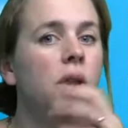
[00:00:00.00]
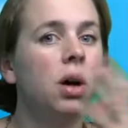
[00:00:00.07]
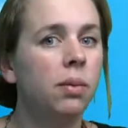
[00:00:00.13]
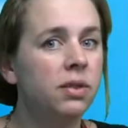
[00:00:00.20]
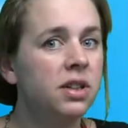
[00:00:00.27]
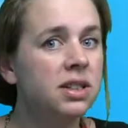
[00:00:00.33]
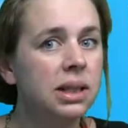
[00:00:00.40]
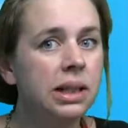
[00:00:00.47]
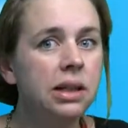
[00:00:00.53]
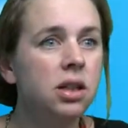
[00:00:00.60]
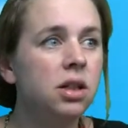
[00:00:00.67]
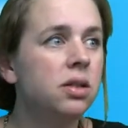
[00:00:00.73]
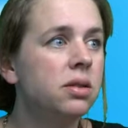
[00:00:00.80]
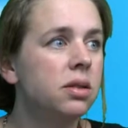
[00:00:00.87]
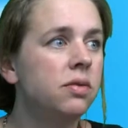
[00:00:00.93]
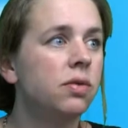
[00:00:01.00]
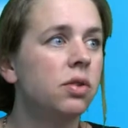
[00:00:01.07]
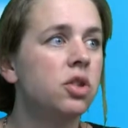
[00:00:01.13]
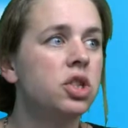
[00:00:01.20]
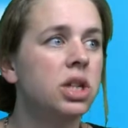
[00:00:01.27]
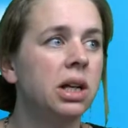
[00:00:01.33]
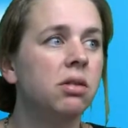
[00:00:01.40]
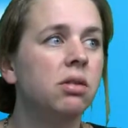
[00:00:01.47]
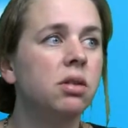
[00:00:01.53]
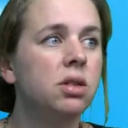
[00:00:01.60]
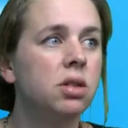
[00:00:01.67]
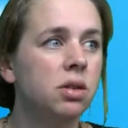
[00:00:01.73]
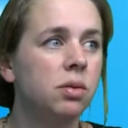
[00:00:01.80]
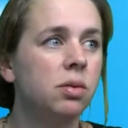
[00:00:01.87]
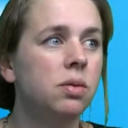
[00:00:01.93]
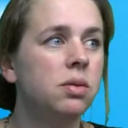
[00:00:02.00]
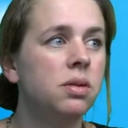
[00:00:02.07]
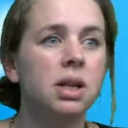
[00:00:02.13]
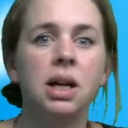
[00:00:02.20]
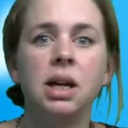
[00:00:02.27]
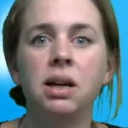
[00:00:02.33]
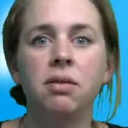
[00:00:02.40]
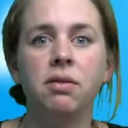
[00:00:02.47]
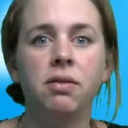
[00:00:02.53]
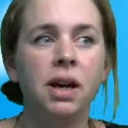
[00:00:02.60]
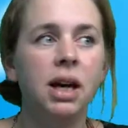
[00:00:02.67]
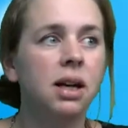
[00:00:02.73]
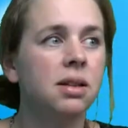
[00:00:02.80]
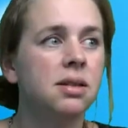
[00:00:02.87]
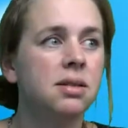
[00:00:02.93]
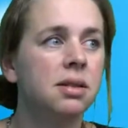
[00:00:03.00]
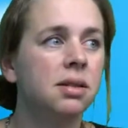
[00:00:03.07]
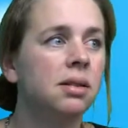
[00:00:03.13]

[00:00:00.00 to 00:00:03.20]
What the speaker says: obviously use it for general truths and facts,